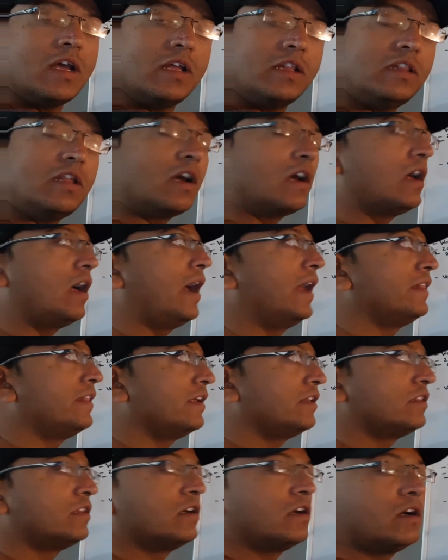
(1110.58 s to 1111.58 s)
the I
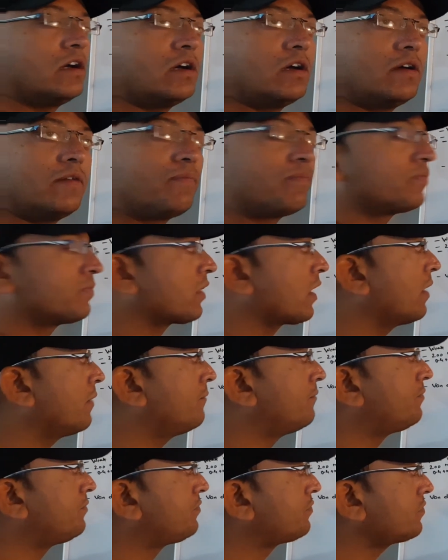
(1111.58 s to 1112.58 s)
think the
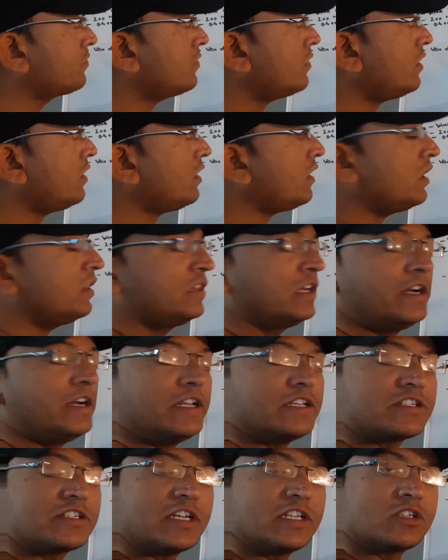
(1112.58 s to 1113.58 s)

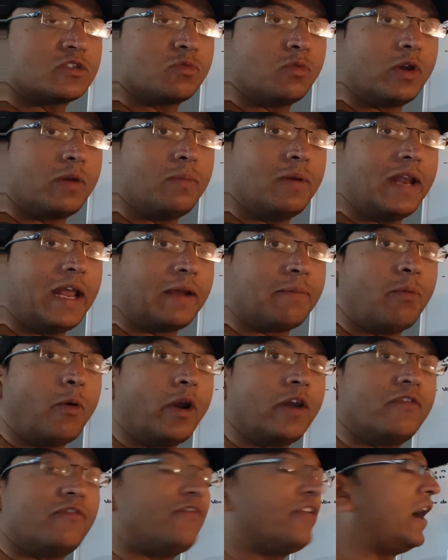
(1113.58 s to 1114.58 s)
distance would be like zero
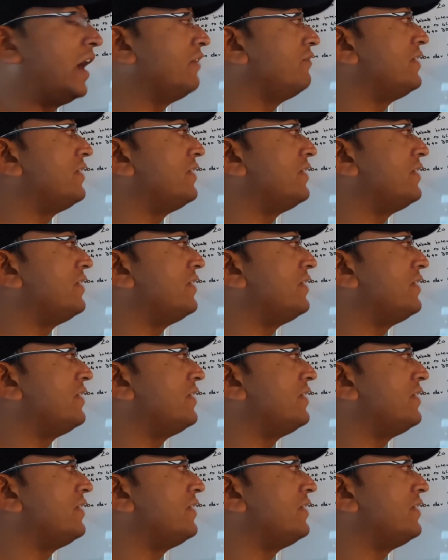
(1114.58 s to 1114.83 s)
point 0.5